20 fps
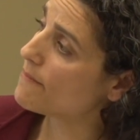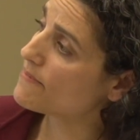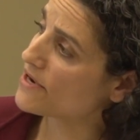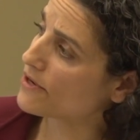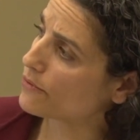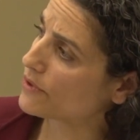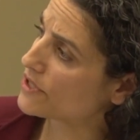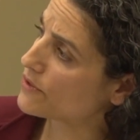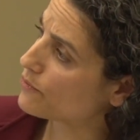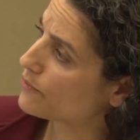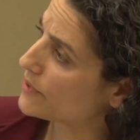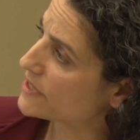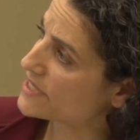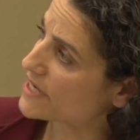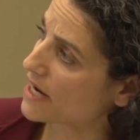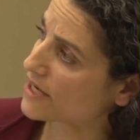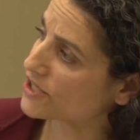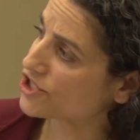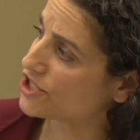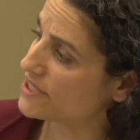There were
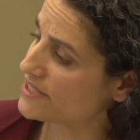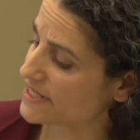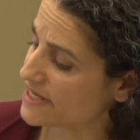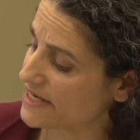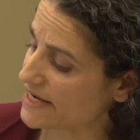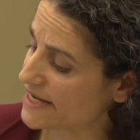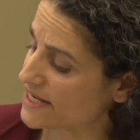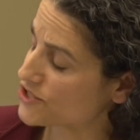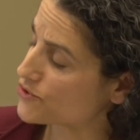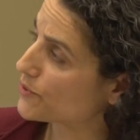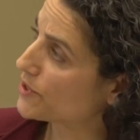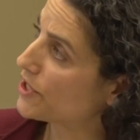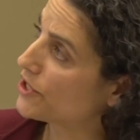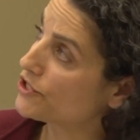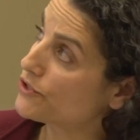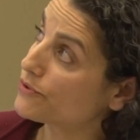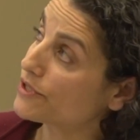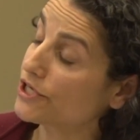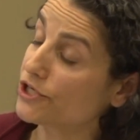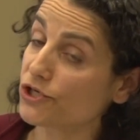reductions in Israel.
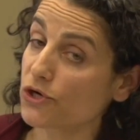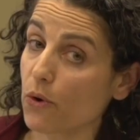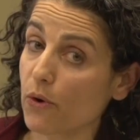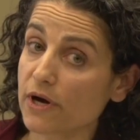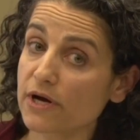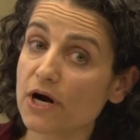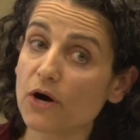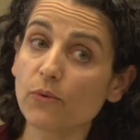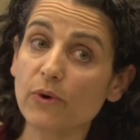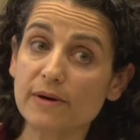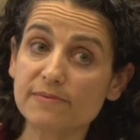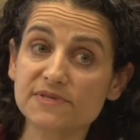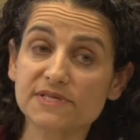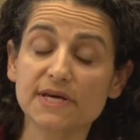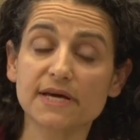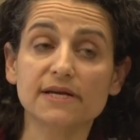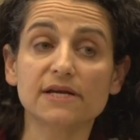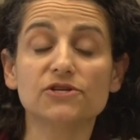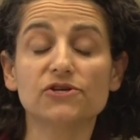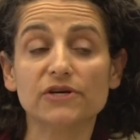You can go on our
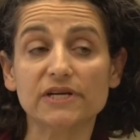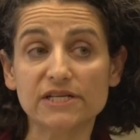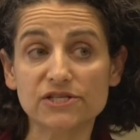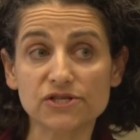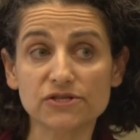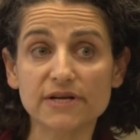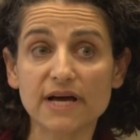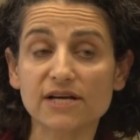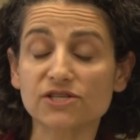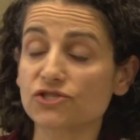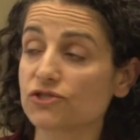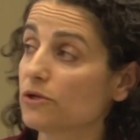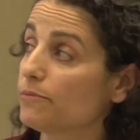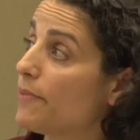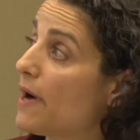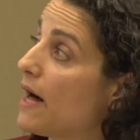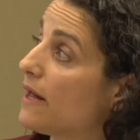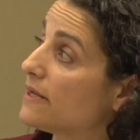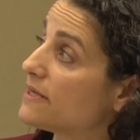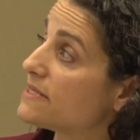website under international
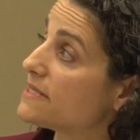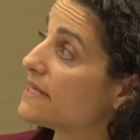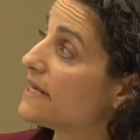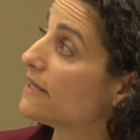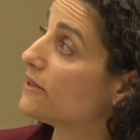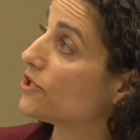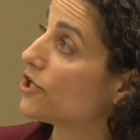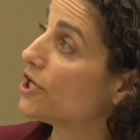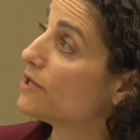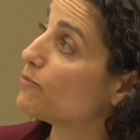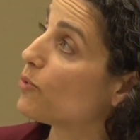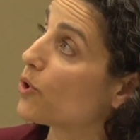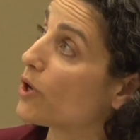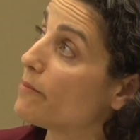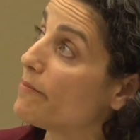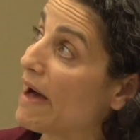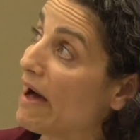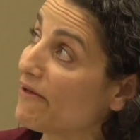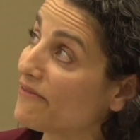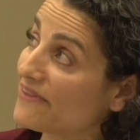policy and learn more
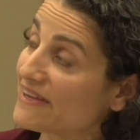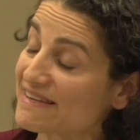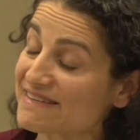about